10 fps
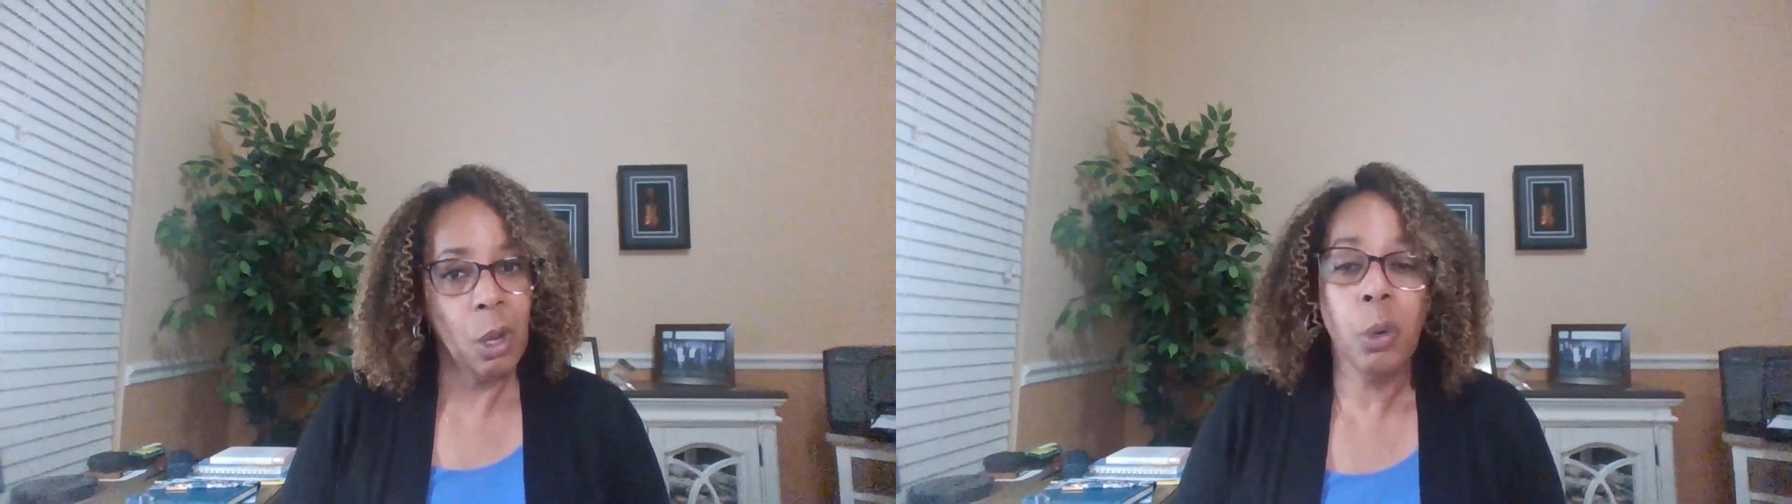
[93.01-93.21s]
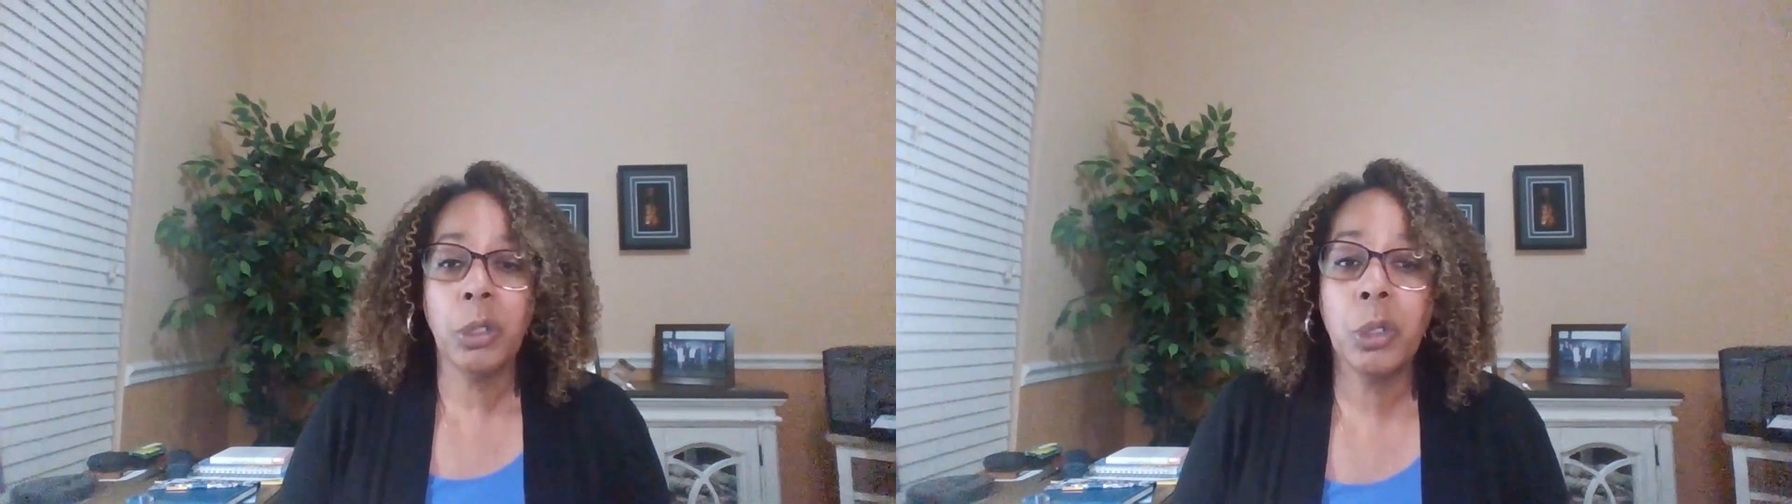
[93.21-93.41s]

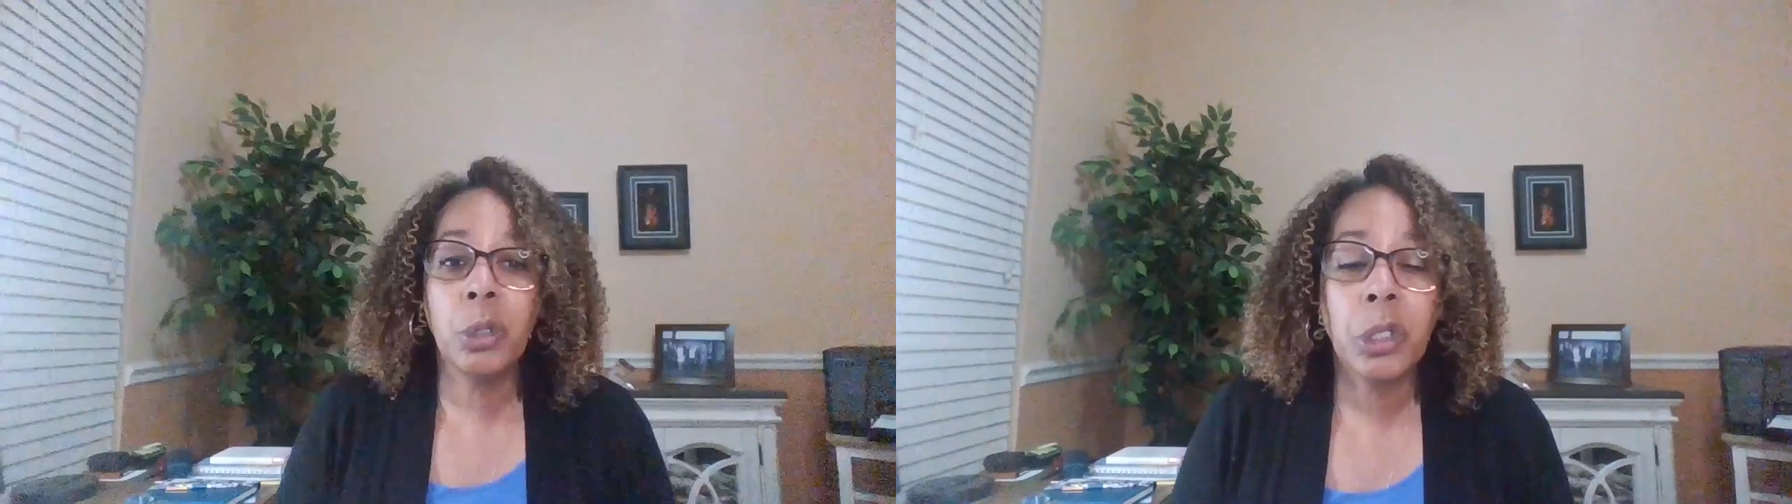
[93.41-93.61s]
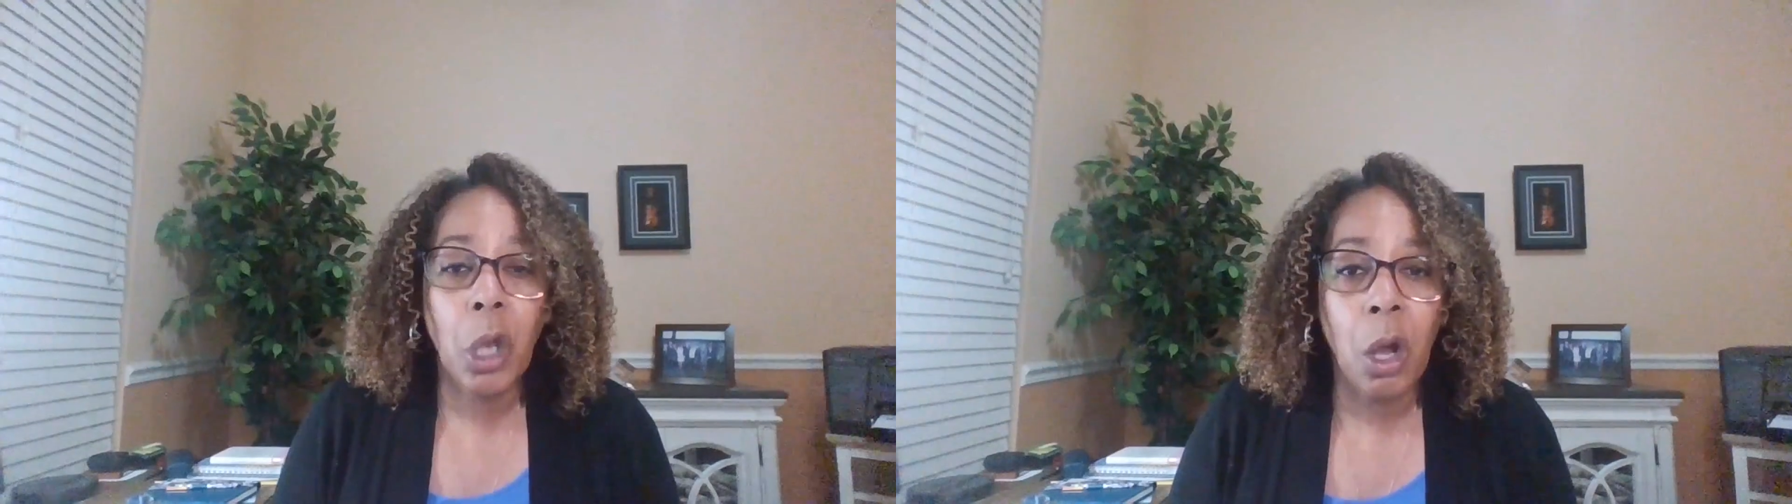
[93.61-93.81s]
What you
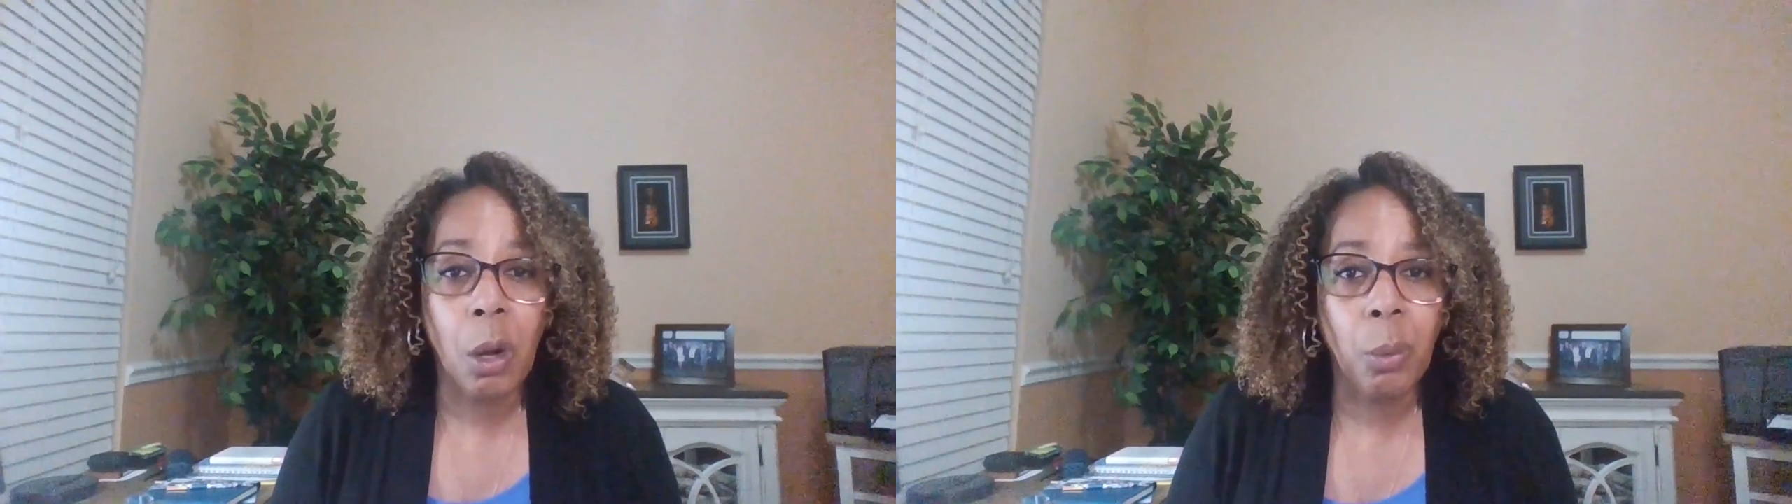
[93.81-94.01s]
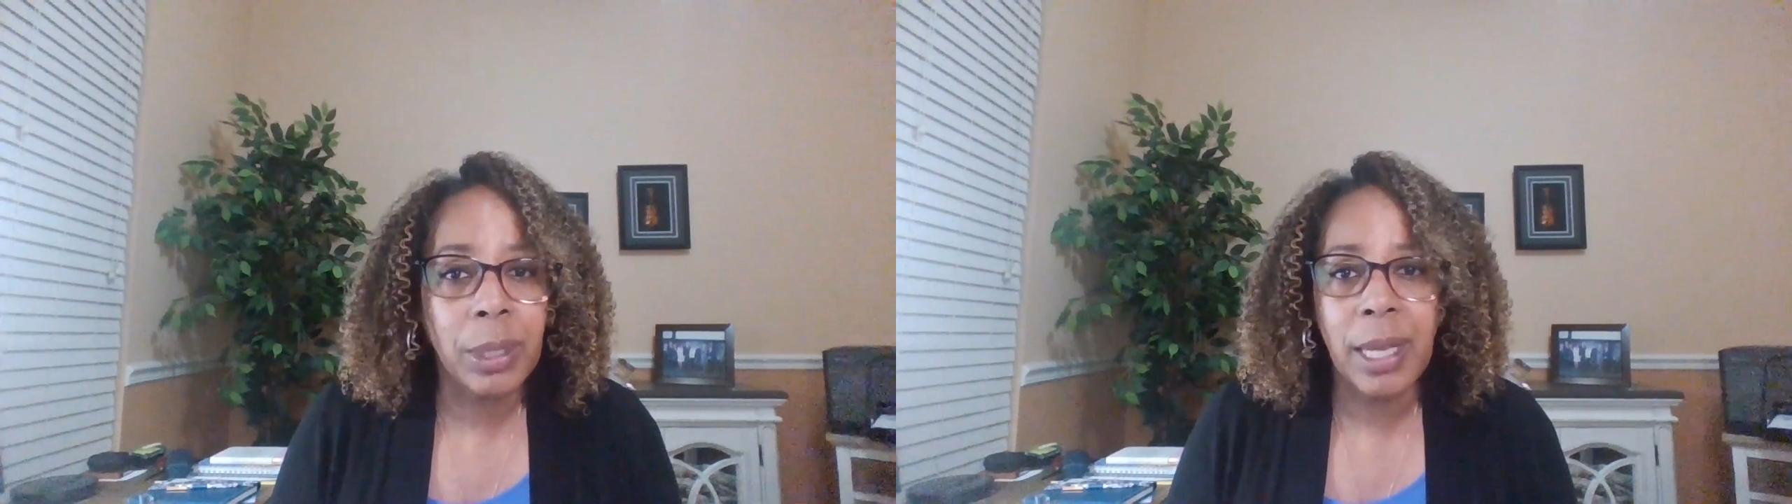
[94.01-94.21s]

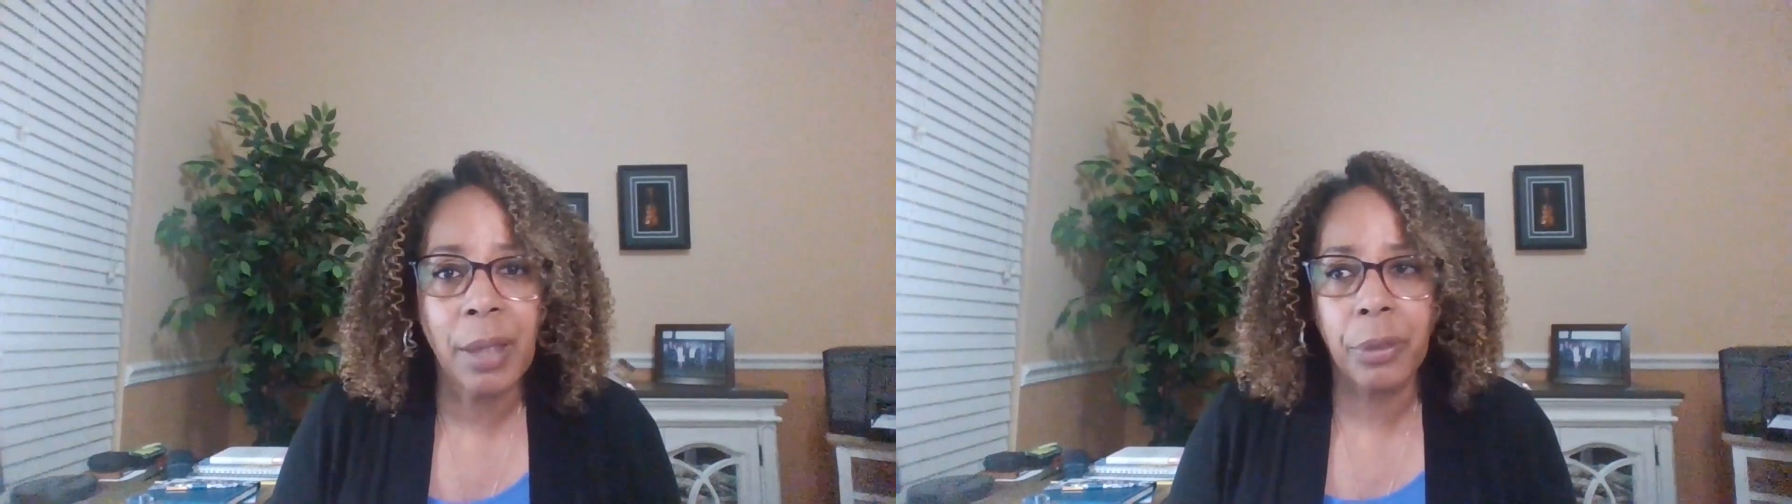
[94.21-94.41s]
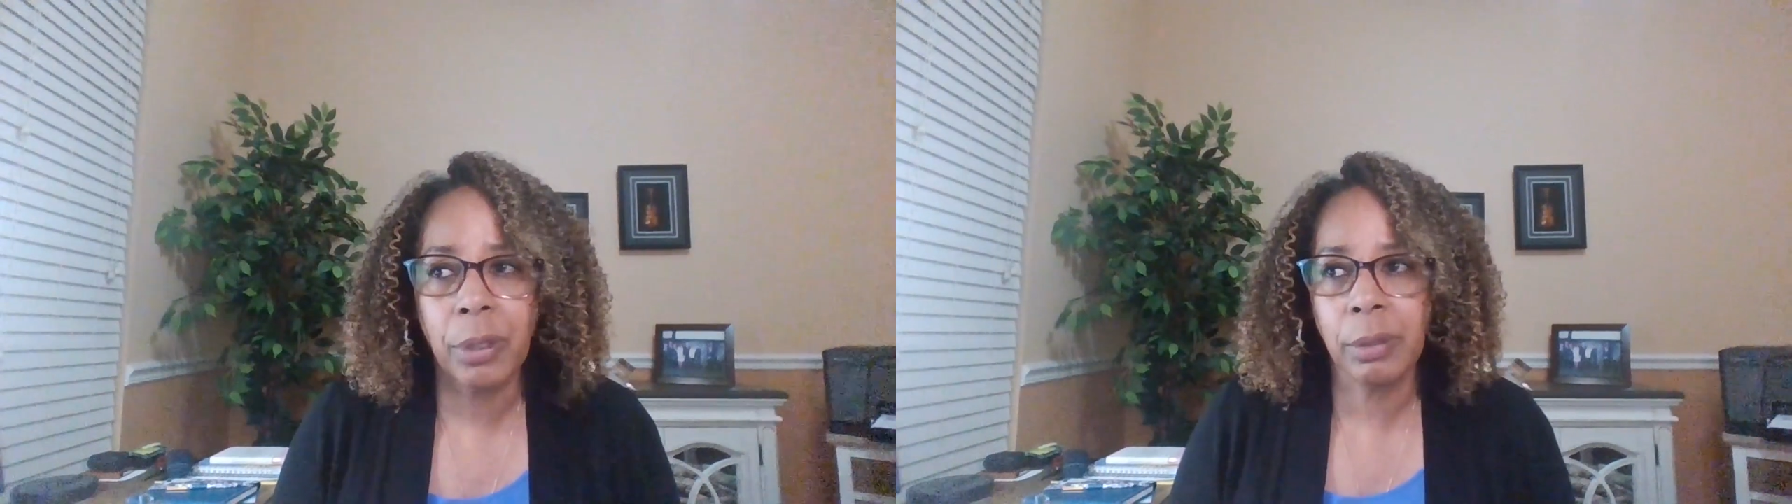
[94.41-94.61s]
saw was
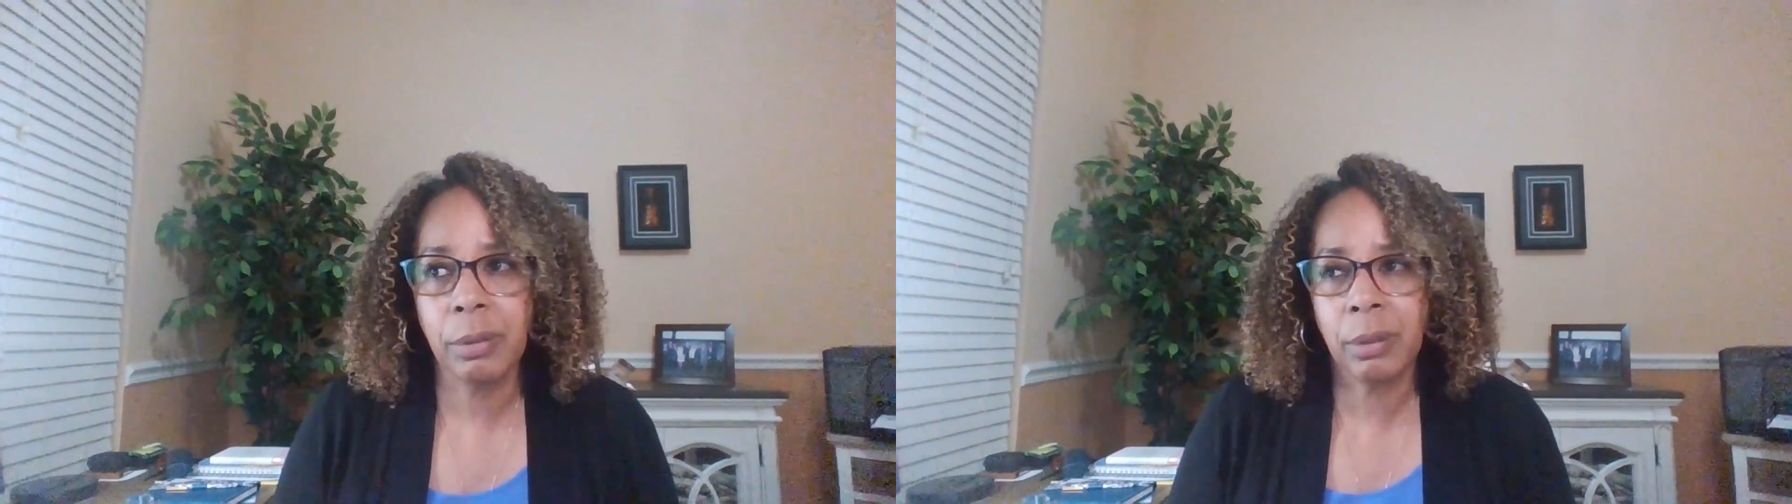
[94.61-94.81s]
not the